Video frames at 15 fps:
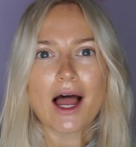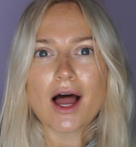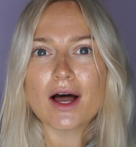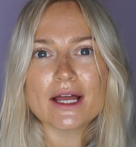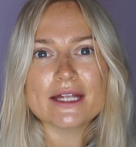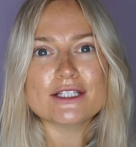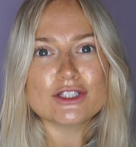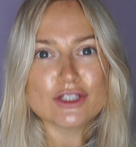
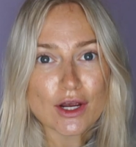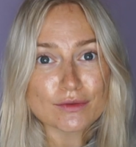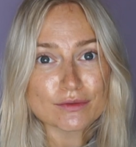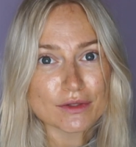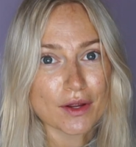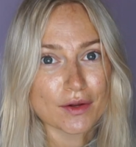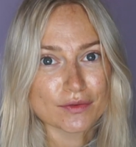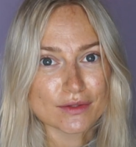I don't
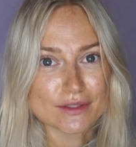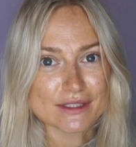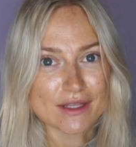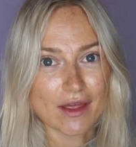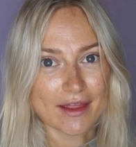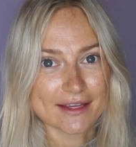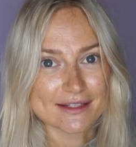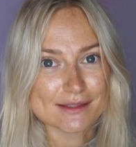know the
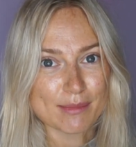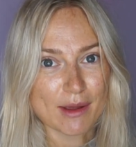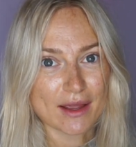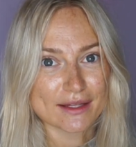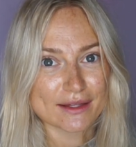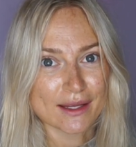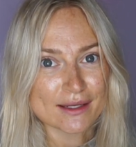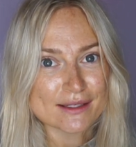science
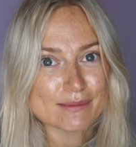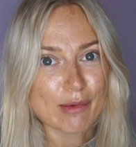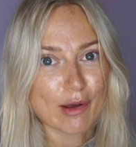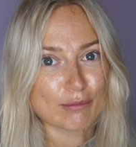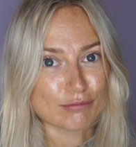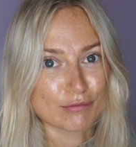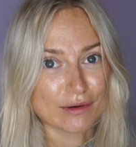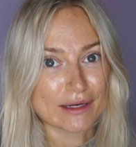behind this, but
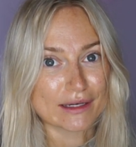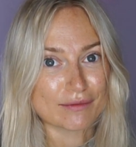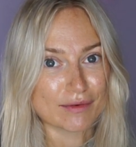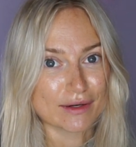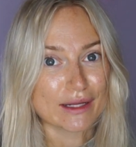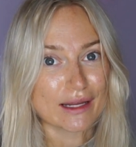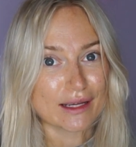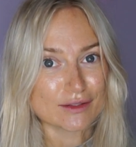I'm
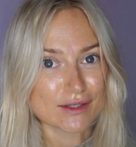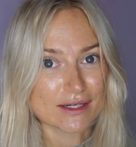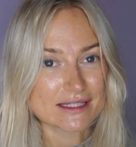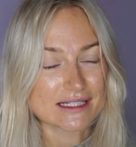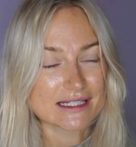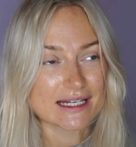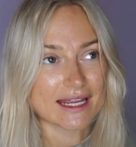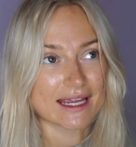really
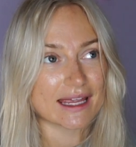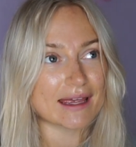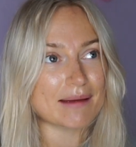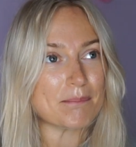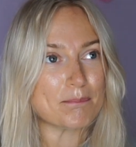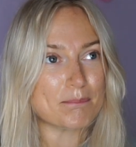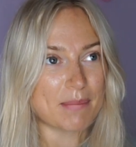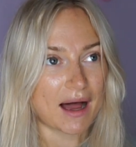interested to hear.